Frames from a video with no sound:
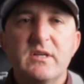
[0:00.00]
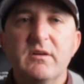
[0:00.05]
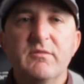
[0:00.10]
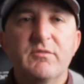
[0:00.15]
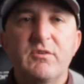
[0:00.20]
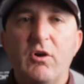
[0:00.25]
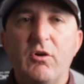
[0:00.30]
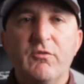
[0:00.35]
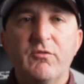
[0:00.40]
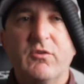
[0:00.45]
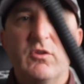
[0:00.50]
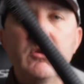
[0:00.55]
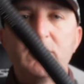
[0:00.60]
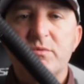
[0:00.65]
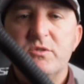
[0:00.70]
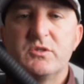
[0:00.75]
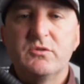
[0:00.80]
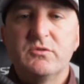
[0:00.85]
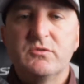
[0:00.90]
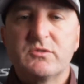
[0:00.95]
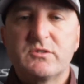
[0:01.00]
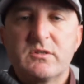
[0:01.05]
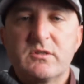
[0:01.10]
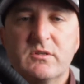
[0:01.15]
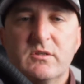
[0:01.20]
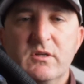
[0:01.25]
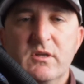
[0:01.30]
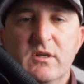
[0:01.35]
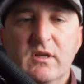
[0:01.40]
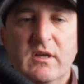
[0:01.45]
of golf clubs use.
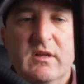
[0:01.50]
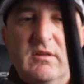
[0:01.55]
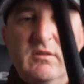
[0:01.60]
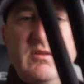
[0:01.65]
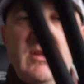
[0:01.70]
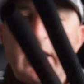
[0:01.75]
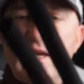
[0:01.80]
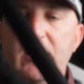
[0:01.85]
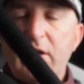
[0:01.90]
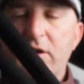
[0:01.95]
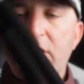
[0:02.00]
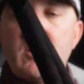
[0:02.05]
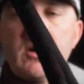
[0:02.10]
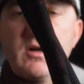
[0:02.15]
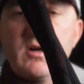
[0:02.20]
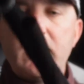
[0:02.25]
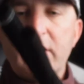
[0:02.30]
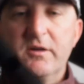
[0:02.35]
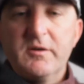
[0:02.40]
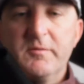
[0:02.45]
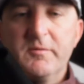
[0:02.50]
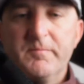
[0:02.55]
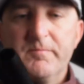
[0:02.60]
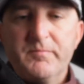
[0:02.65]
They are